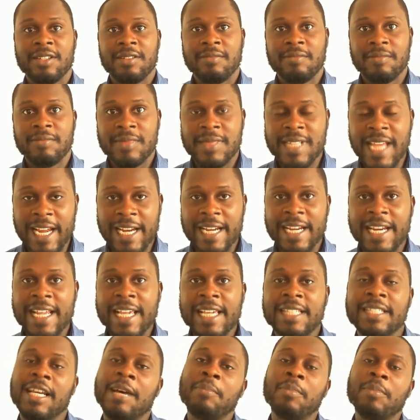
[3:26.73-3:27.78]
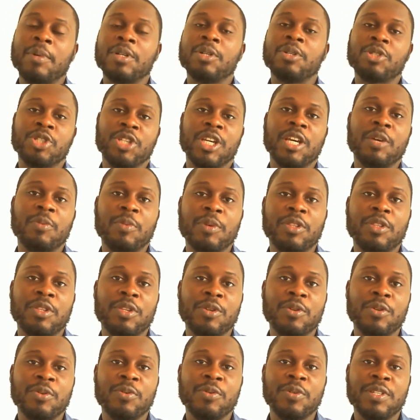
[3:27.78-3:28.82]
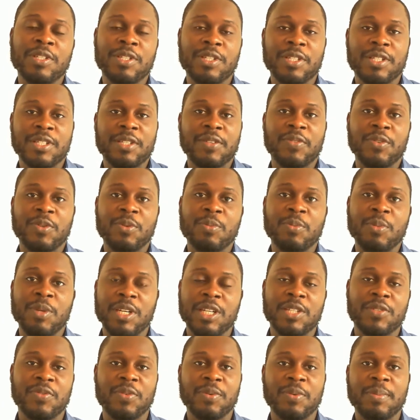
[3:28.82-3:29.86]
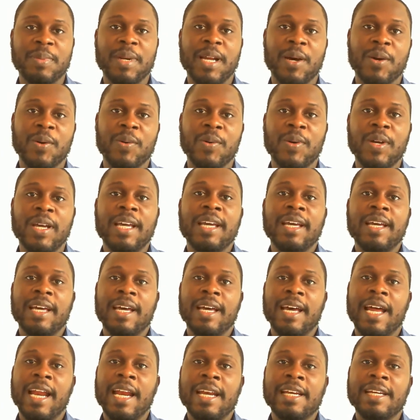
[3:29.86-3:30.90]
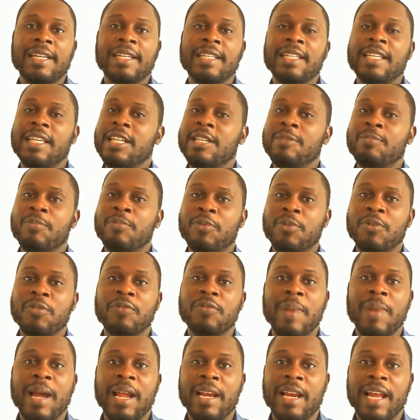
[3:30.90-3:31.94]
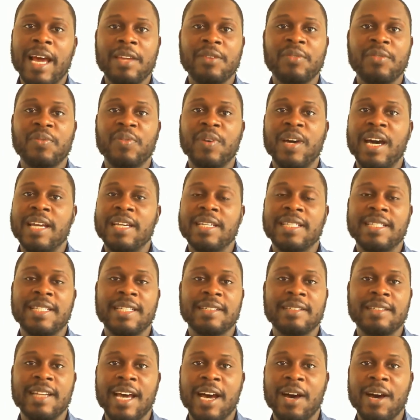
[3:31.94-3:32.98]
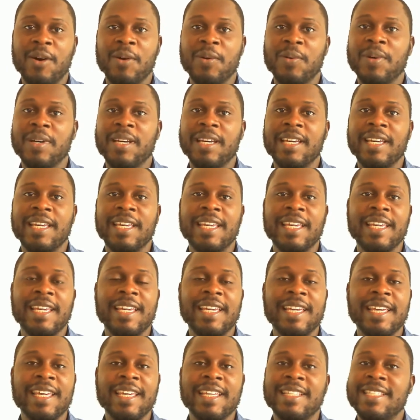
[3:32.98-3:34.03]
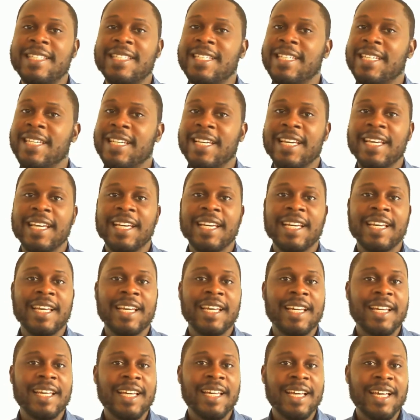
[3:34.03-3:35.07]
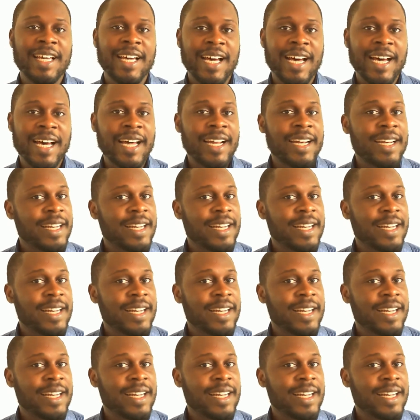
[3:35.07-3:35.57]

techniques I'm going to share with you in just a few minutes from now, and it improved my life until now. I